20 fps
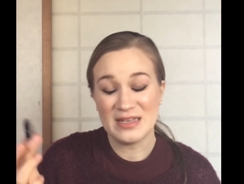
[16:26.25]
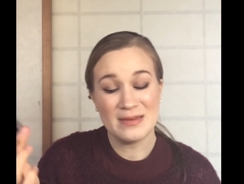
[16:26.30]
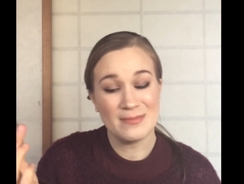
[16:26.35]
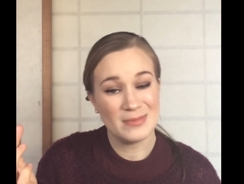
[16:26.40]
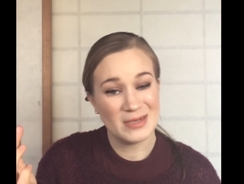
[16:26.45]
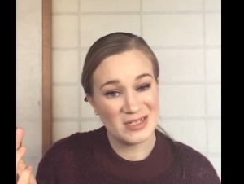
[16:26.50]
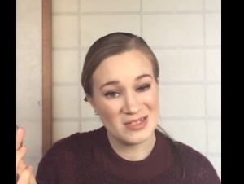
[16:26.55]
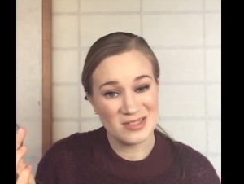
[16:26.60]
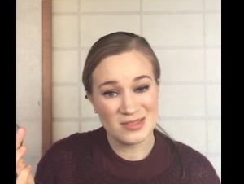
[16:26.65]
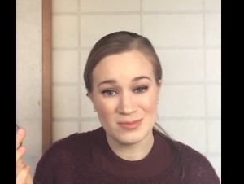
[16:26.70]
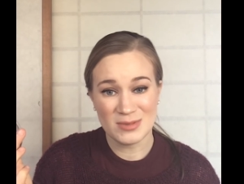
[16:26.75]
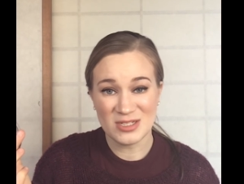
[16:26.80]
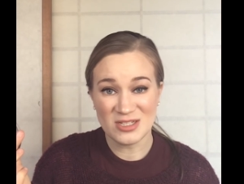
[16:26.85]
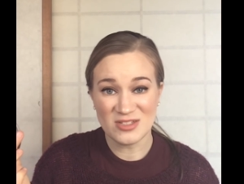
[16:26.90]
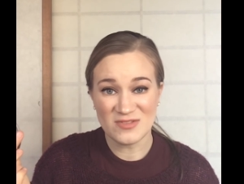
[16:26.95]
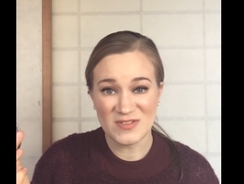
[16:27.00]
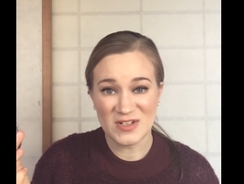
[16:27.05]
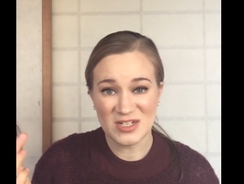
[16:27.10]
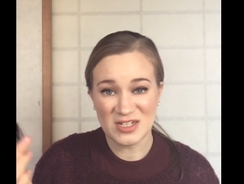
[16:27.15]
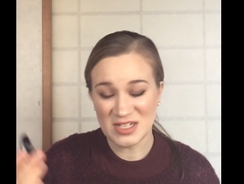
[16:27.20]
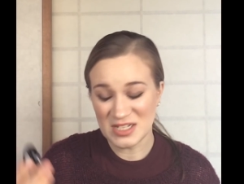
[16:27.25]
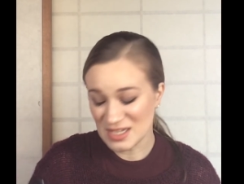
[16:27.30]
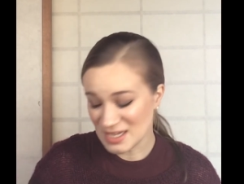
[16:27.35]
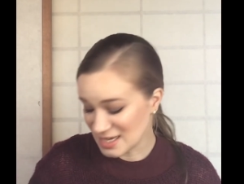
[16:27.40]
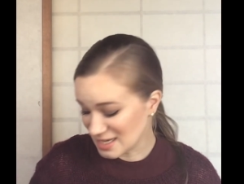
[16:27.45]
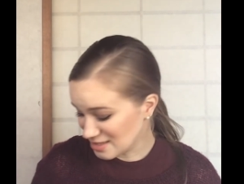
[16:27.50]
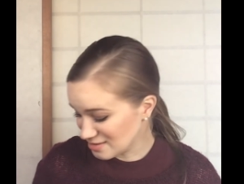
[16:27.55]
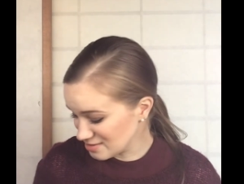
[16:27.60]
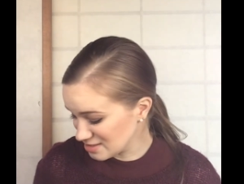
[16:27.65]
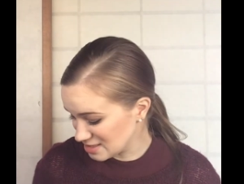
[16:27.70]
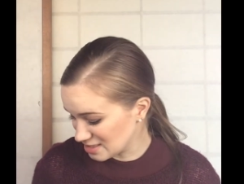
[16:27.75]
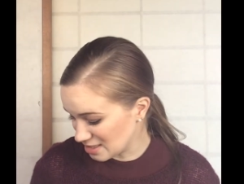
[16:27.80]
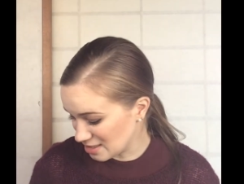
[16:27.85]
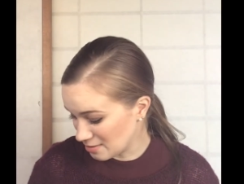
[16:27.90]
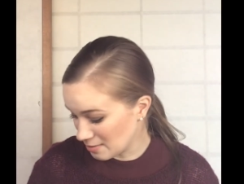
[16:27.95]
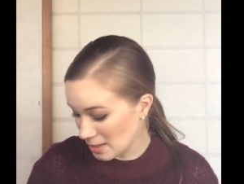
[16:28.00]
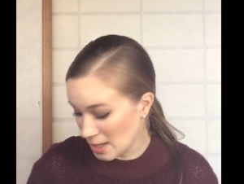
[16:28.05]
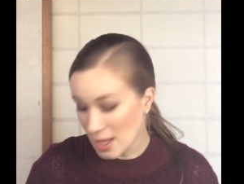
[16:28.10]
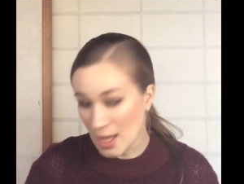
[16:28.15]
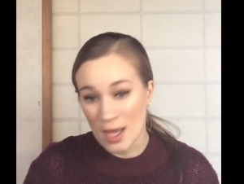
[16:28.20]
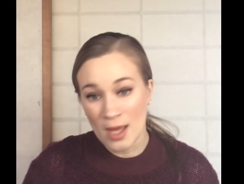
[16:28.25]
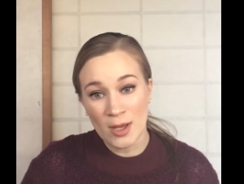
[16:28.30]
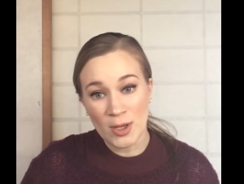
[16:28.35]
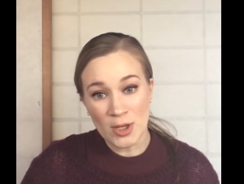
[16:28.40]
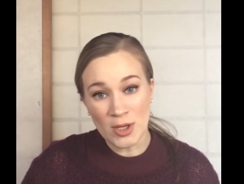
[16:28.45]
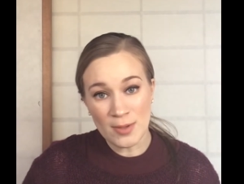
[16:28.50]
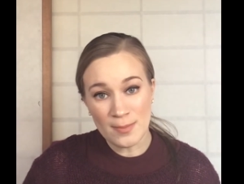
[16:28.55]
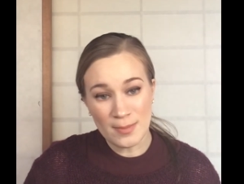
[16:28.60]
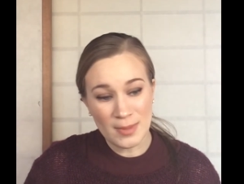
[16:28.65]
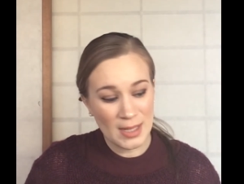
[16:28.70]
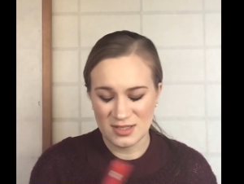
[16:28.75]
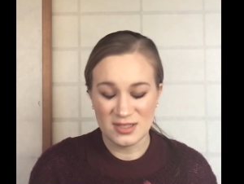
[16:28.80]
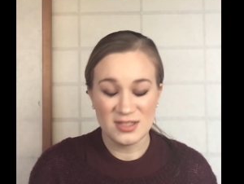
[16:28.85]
but it smells funky now, so goodbye.